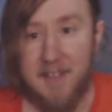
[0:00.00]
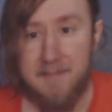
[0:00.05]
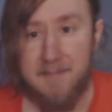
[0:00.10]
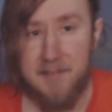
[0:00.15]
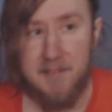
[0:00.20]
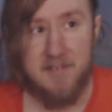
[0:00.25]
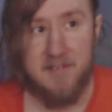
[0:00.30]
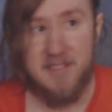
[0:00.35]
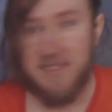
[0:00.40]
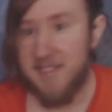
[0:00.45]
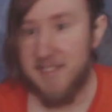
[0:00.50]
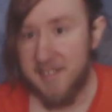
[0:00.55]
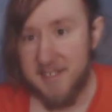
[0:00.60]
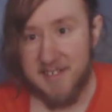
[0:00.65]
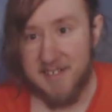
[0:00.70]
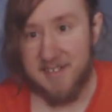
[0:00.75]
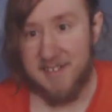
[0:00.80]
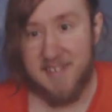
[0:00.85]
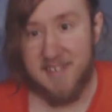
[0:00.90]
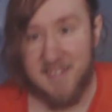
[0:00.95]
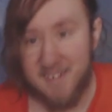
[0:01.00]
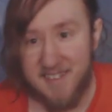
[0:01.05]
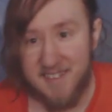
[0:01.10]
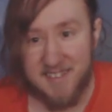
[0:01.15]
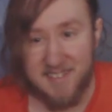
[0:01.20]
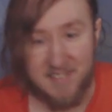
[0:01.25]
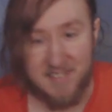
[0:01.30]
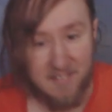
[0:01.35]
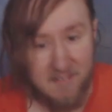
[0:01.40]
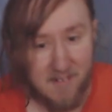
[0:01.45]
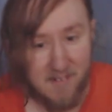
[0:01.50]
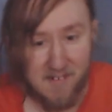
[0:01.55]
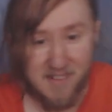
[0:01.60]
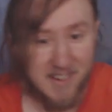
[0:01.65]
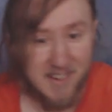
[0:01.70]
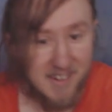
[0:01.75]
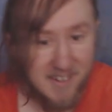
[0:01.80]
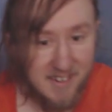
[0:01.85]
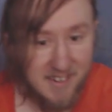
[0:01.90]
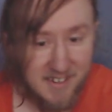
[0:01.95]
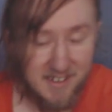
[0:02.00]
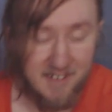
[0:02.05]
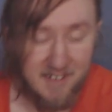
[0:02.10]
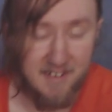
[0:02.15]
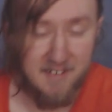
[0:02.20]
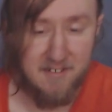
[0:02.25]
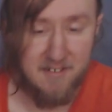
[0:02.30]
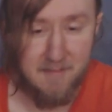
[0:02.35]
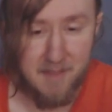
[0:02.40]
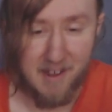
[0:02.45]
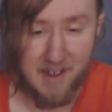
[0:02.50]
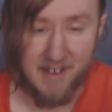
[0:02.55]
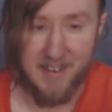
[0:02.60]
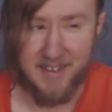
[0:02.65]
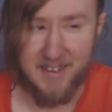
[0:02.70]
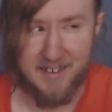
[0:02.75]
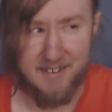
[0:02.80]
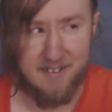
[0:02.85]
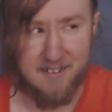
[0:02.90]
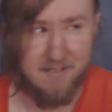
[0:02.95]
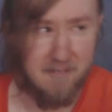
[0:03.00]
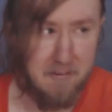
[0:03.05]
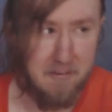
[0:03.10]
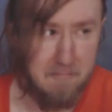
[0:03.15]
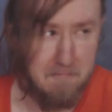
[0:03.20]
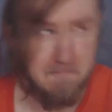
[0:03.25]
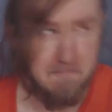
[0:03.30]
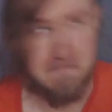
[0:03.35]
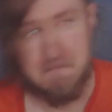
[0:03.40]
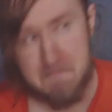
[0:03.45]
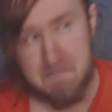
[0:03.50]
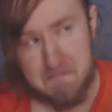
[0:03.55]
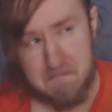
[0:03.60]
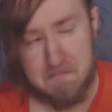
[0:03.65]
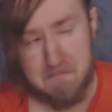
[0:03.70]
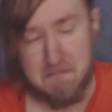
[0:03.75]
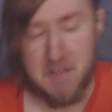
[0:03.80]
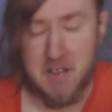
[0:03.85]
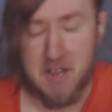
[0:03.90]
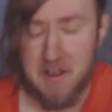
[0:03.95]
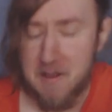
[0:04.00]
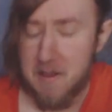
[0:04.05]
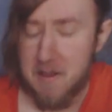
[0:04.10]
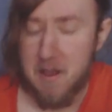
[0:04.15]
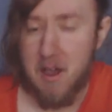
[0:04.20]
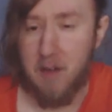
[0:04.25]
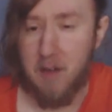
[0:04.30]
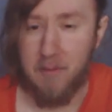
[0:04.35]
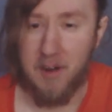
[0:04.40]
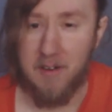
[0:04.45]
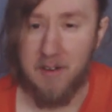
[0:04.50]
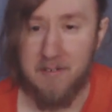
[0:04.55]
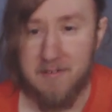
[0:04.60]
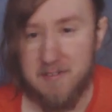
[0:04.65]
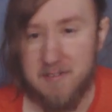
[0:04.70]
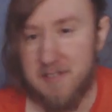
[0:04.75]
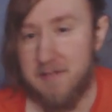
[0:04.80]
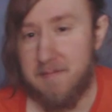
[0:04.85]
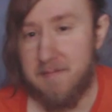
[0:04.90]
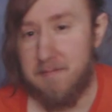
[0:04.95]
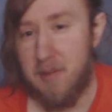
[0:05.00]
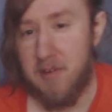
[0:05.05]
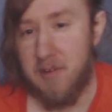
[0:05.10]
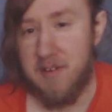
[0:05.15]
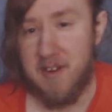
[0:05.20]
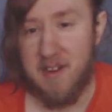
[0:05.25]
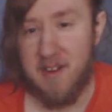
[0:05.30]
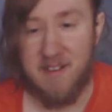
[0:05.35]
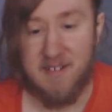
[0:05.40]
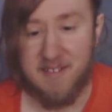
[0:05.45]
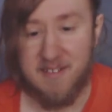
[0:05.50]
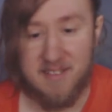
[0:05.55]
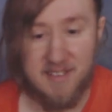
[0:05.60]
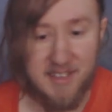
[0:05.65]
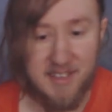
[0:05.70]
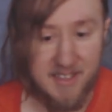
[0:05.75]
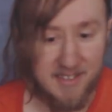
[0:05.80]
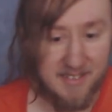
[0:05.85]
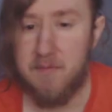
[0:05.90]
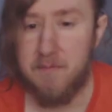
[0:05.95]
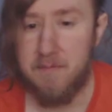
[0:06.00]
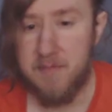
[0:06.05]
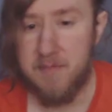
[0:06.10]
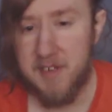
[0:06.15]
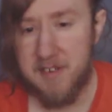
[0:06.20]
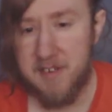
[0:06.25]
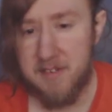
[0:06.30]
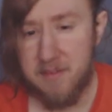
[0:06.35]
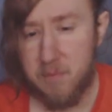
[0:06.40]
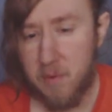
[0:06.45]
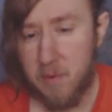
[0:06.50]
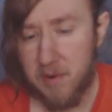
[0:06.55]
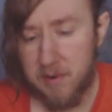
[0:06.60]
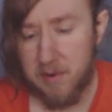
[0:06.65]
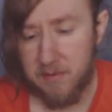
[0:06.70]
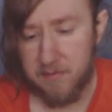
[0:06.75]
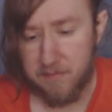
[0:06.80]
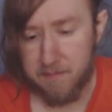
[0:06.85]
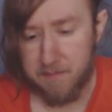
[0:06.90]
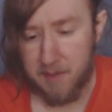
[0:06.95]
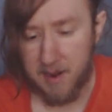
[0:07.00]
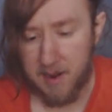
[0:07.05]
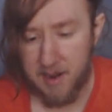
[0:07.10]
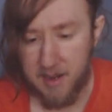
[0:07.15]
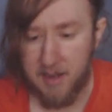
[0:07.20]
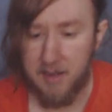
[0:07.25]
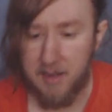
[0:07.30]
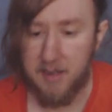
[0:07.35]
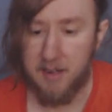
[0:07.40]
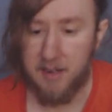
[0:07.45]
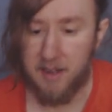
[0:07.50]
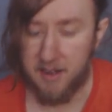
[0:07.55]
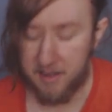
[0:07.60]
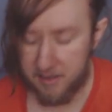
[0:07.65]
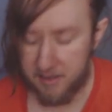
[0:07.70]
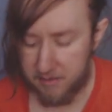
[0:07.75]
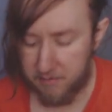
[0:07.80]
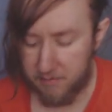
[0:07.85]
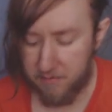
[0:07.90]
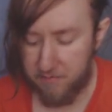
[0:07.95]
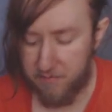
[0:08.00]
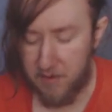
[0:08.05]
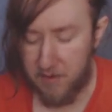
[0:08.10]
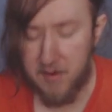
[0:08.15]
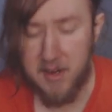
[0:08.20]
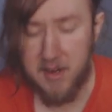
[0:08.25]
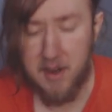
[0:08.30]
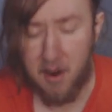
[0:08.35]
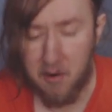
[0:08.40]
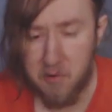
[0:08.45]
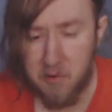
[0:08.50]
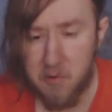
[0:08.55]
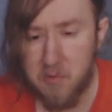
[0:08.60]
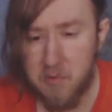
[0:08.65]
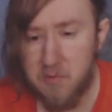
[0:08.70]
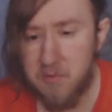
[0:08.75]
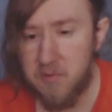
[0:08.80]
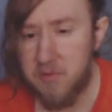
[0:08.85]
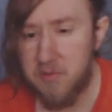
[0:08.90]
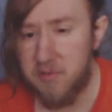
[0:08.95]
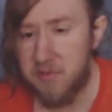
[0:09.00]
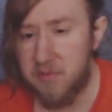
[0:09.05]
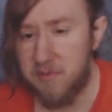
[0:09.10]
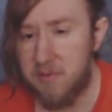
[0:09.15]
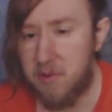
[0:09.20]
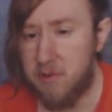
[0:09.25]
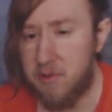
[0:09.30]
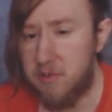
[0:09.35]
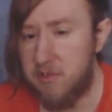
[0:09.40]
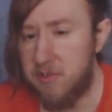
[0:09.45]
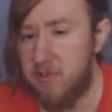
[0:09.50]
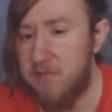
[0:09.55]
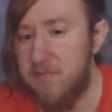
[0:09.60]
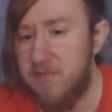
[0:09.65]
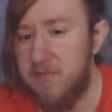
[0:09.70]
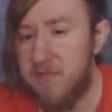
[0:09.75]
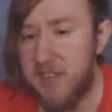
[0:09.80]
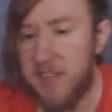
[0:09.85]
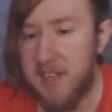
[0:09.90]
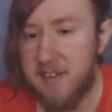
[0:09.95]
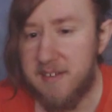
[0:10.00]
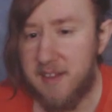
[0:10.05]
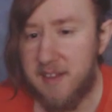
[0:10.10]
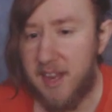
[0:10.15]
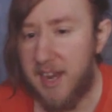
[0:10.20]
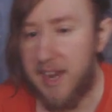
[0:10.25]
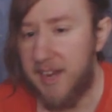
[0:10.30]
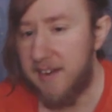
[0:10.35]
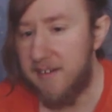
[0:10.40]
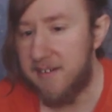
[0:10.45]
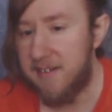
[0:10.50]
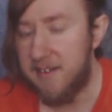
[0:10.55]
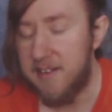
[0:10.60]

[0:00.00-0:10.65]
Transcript: You'll see it. Don't worry, unless you're blind, then oh well, podcast it is. This is one of my like very old costume things I had.